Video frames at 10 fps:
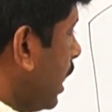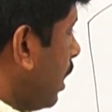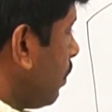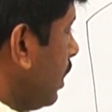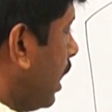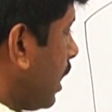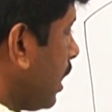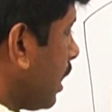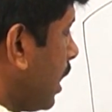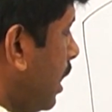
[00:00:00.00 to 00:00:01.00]
have the
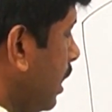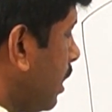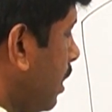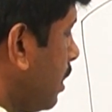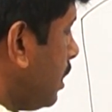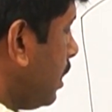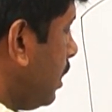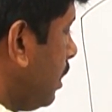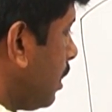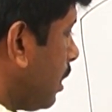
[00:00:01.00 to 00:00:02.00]
higher kinetic
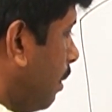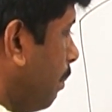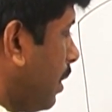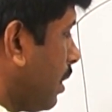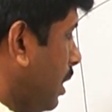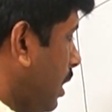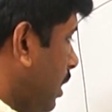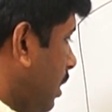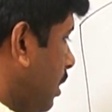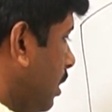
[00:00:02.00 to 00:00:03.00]
energy compared to
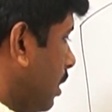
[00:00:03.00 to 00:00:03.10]
the